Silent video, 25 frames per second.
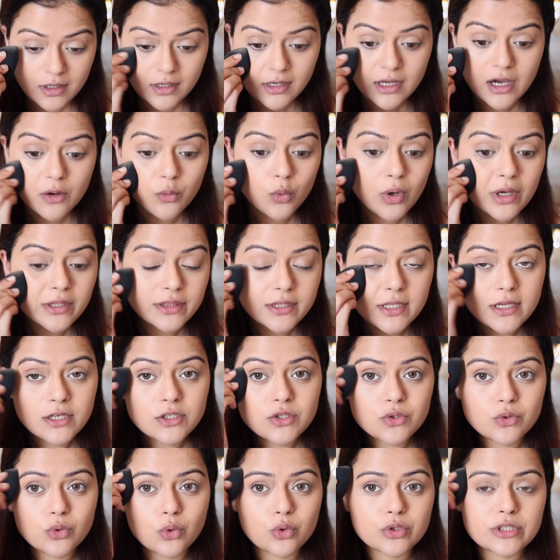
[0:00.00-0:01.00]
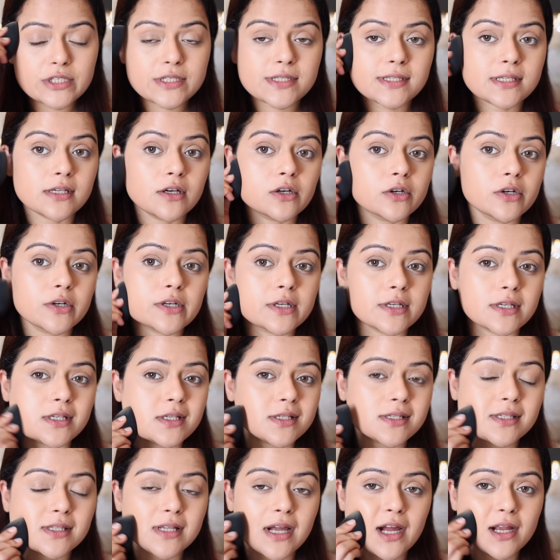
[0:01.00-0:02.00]
Now, one thing to notice here
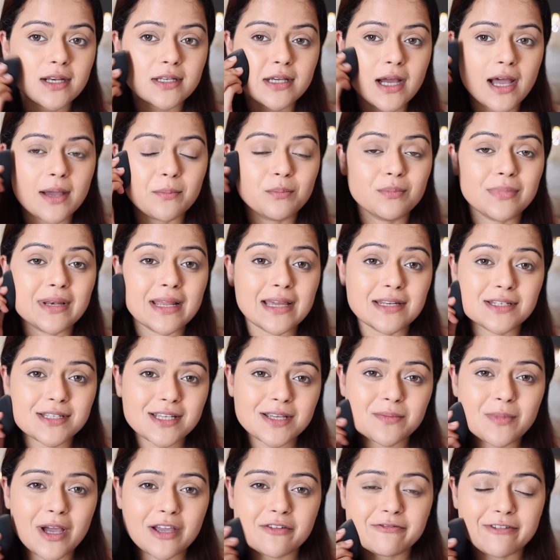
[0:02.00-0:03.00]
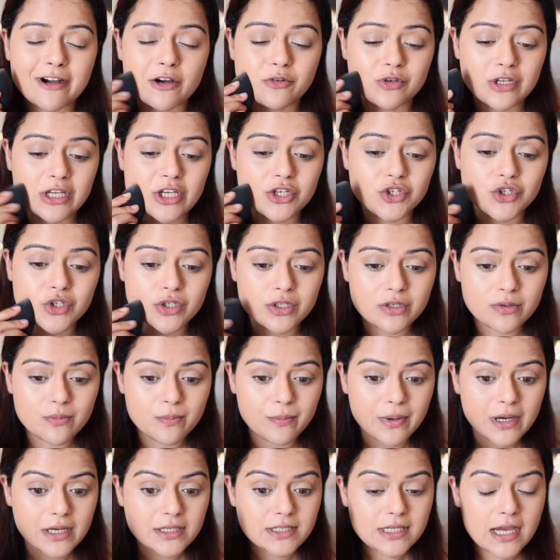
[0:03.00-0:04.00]
is that I'm blending my foundation,
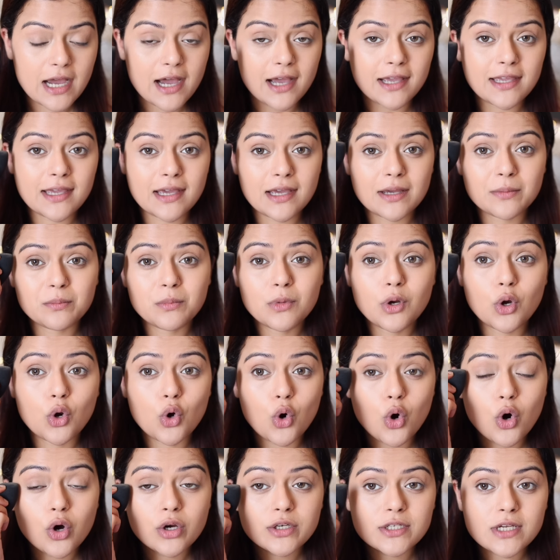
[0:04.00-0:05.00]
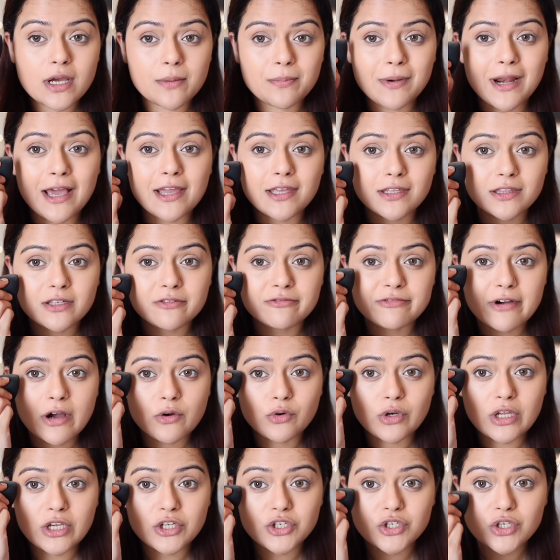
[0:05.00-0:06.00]
but I am not applying the
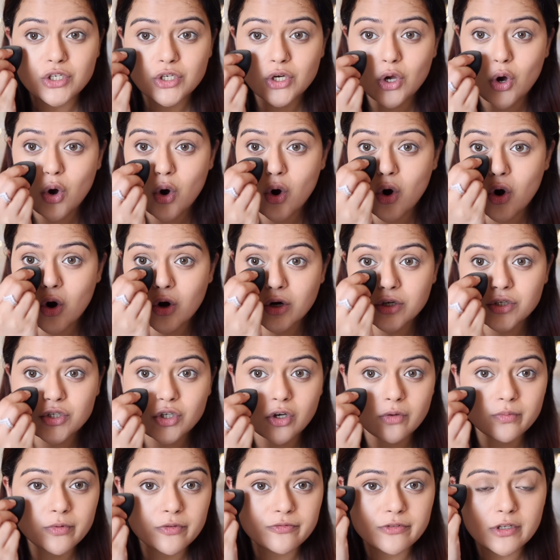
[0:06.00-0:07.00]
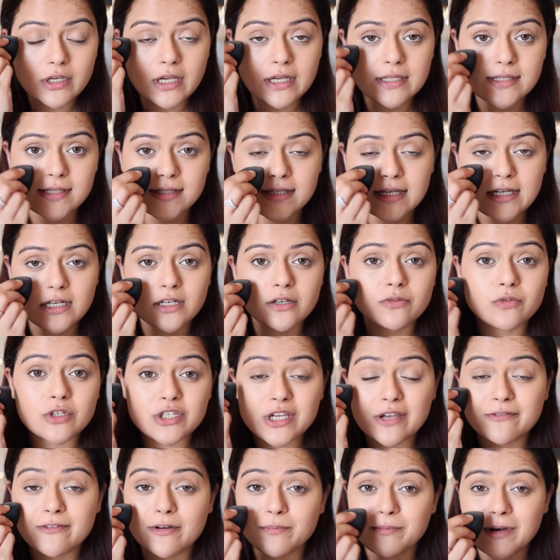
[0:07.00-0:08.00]
foundation on top of the concealer
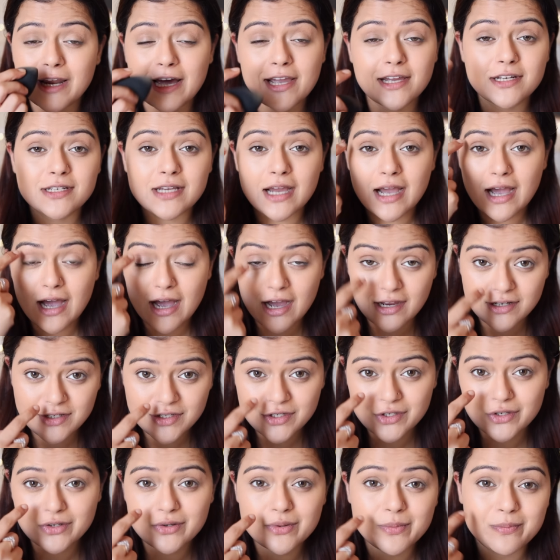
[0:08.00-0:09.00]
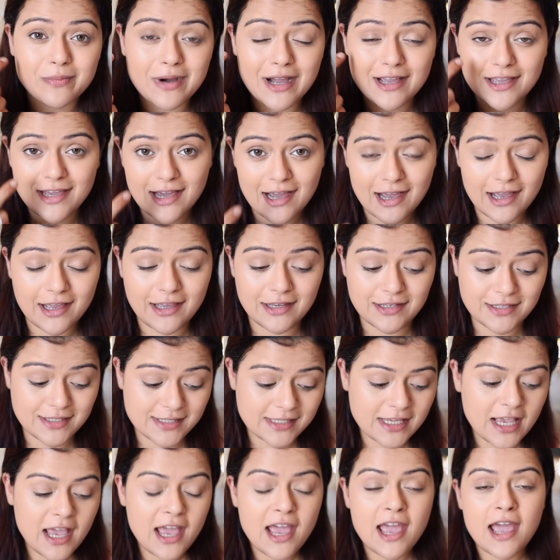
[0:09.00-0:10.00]
which I've applied under my
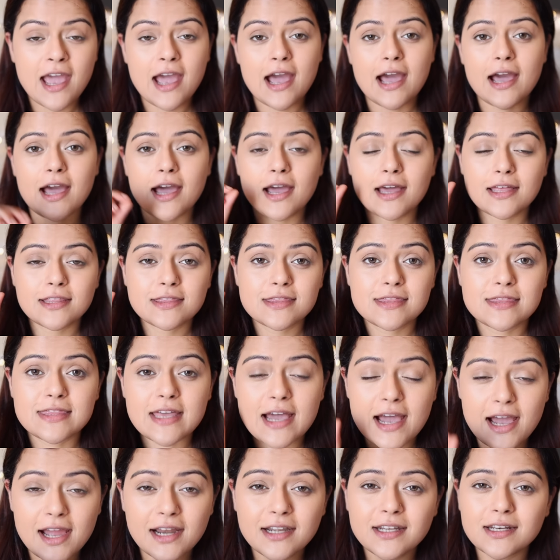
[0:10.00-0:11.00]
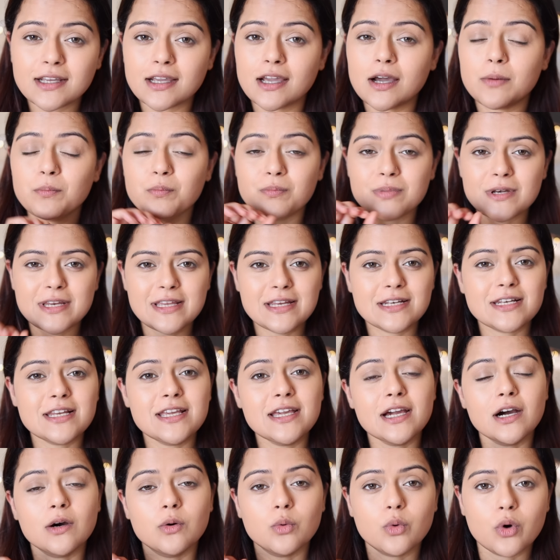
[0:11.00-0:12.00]
eyes, and that
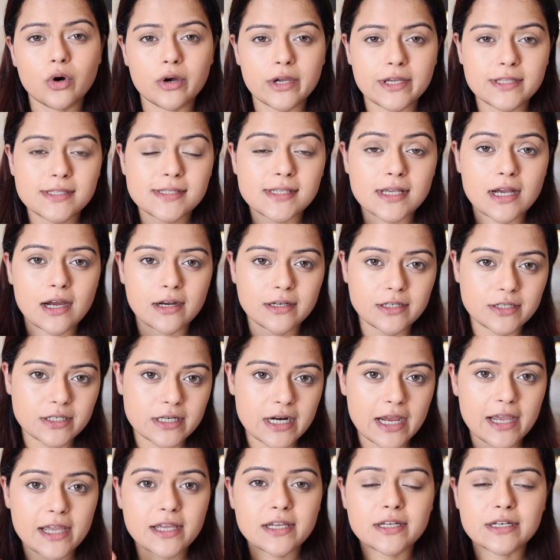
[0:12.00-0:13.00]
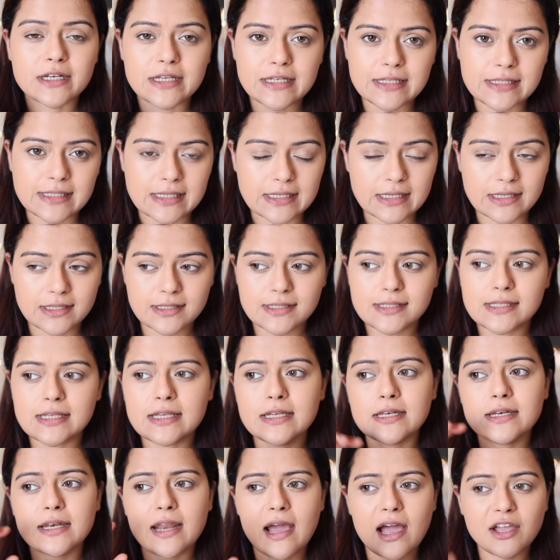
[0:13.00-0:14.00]
completely avoids under eye creasing.
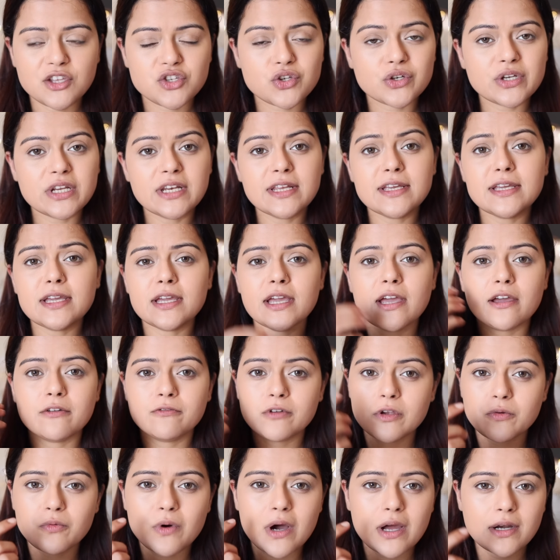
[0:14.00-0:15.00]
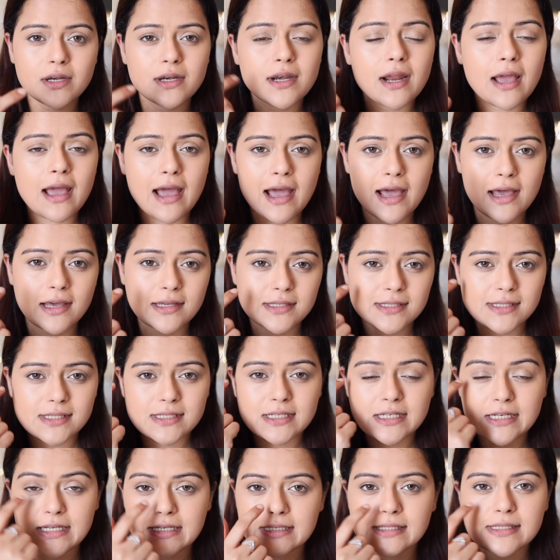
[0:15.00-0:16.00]
See, naturally everyone has
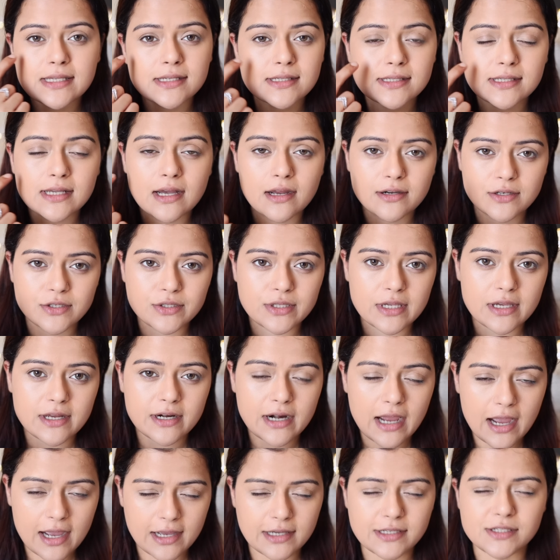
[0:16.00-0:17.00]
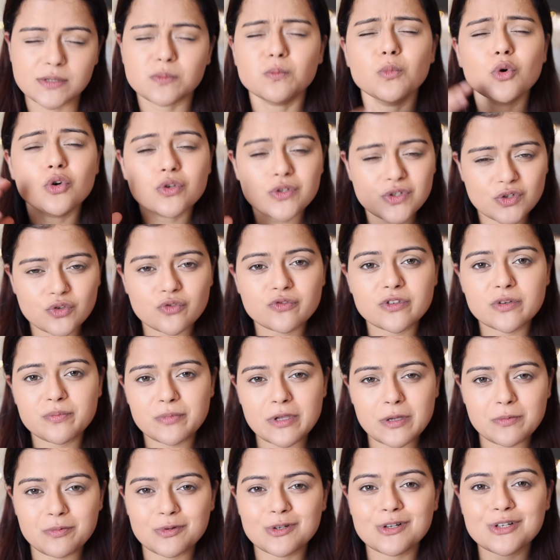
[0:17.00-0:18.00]
creases under their eyes. Most of the
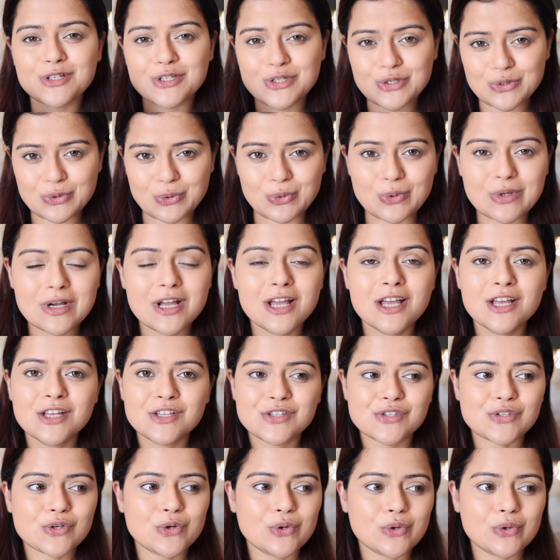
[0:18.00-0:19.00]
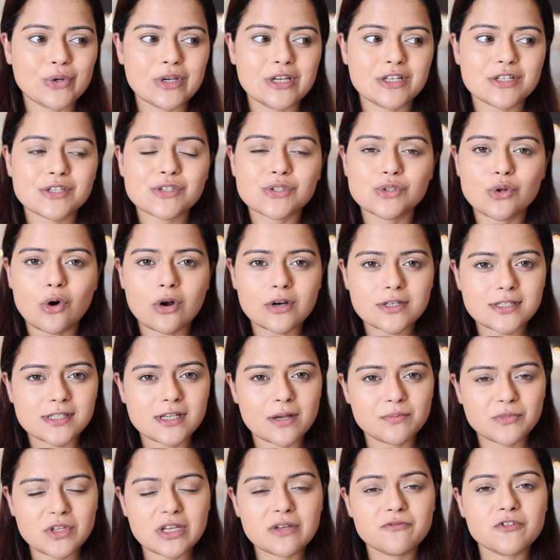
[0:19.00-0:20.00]
people do. So it is not
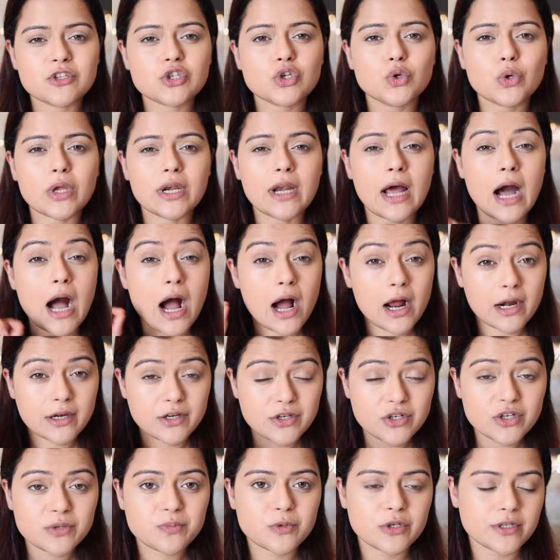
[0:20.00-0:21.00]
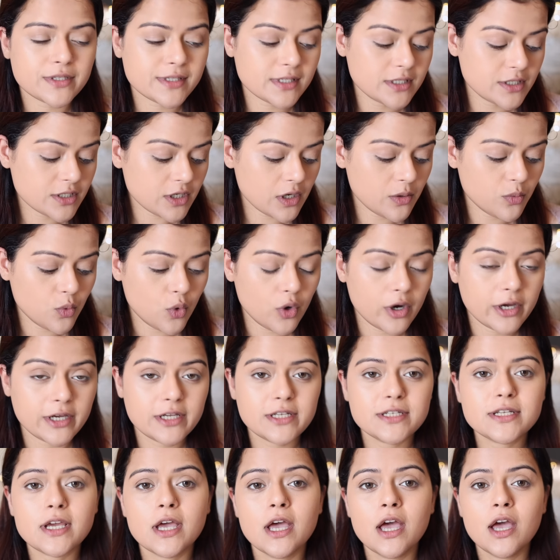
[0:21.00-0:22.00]
something which you can 100%
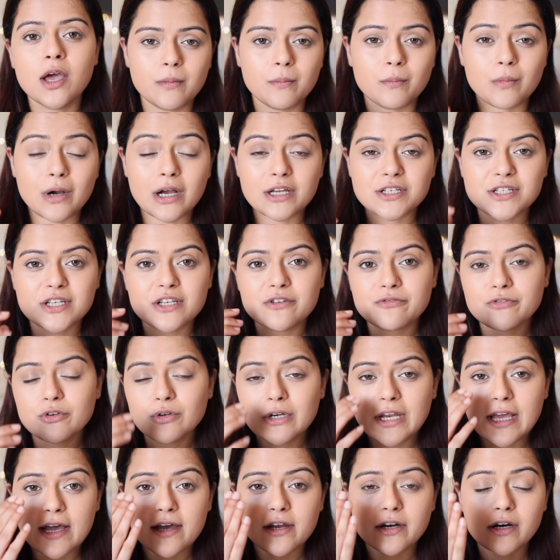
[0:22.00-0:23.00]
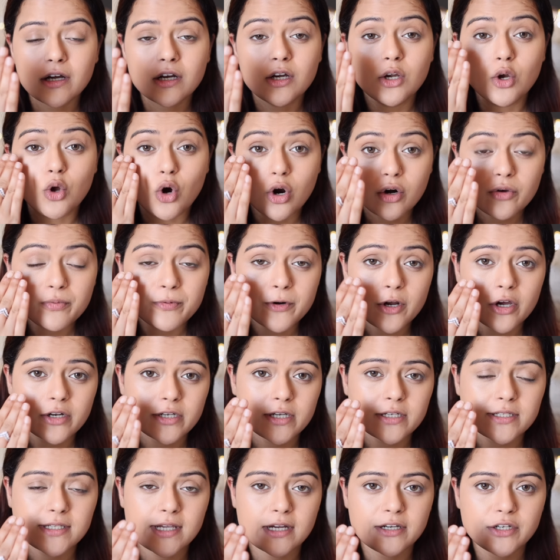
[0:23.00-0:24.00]
avoid, but if you layer a lot of
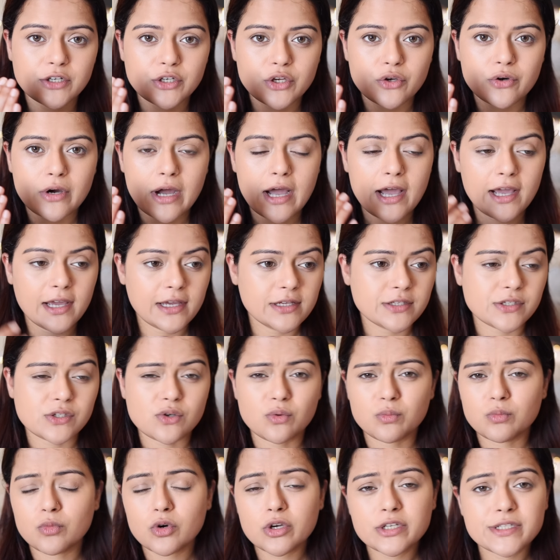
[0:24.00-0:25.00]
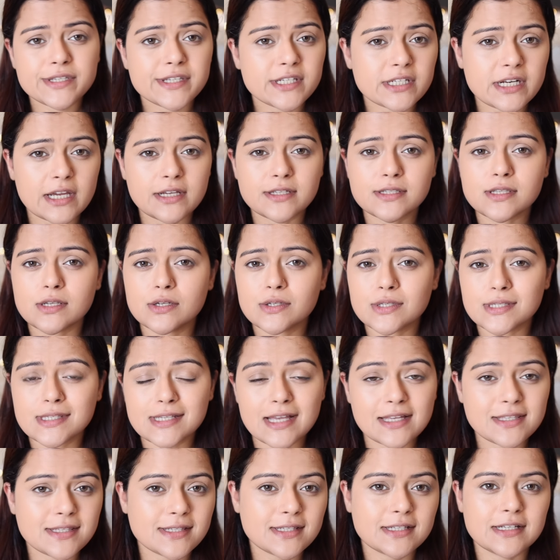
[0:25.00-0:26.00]
products under your eyes, your moisturizer,
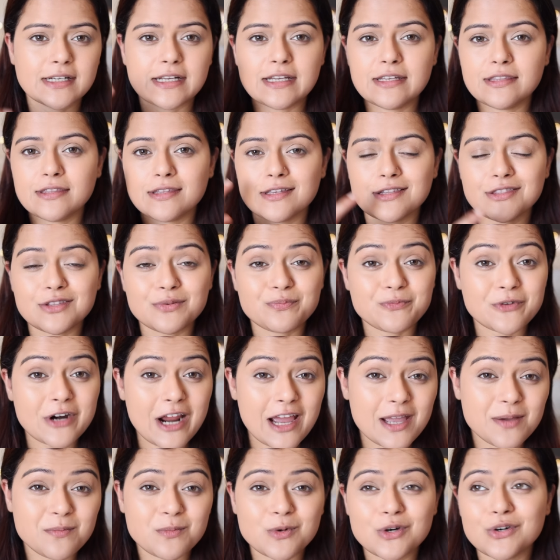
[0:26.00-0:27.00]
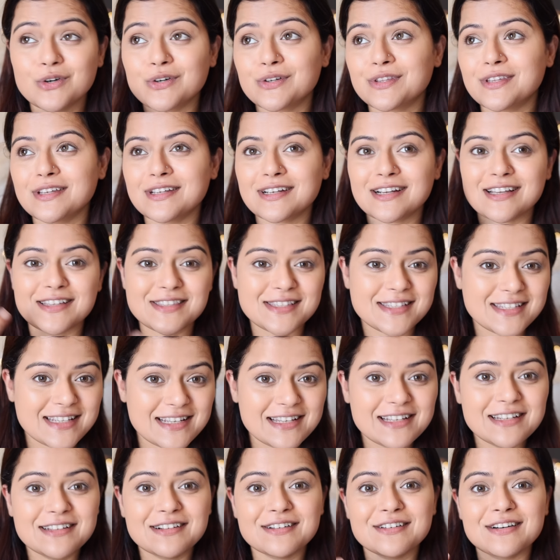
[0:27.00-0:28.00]
sunscreen, then the primer, then
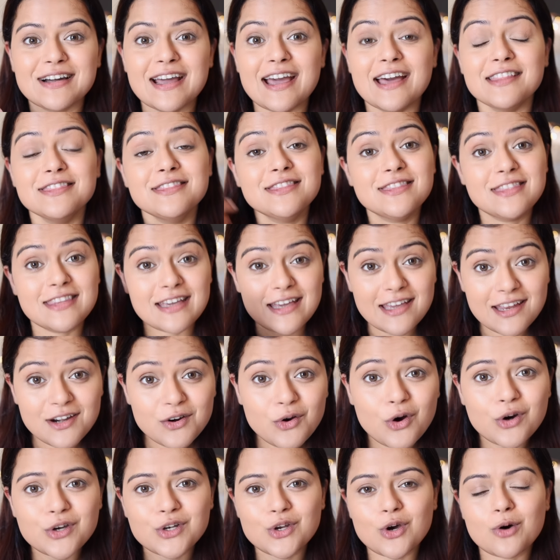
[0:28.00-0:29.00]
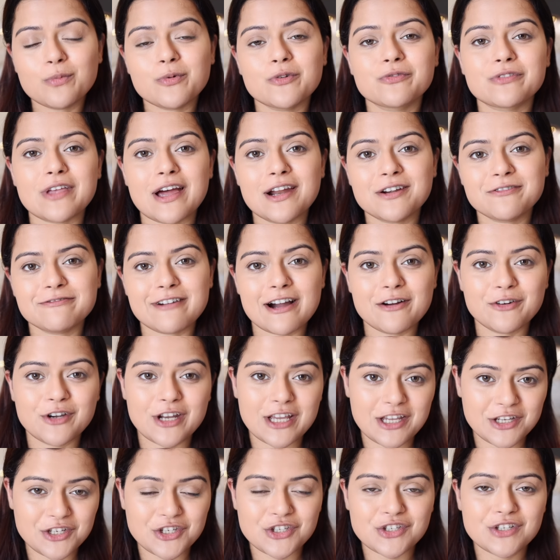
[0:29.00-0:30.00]
concealer, and then on top of that
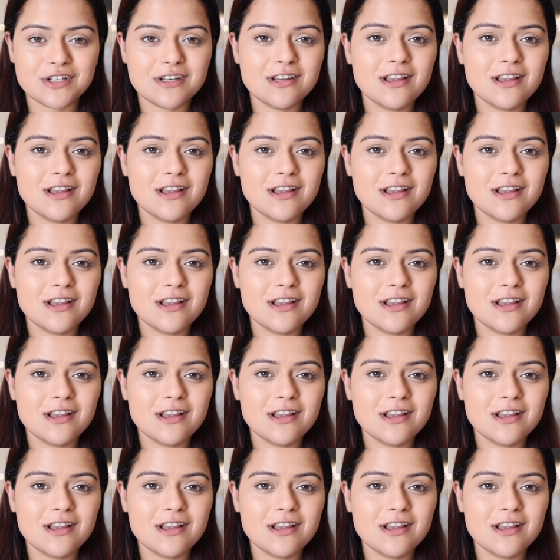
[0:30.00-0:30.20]
foundation,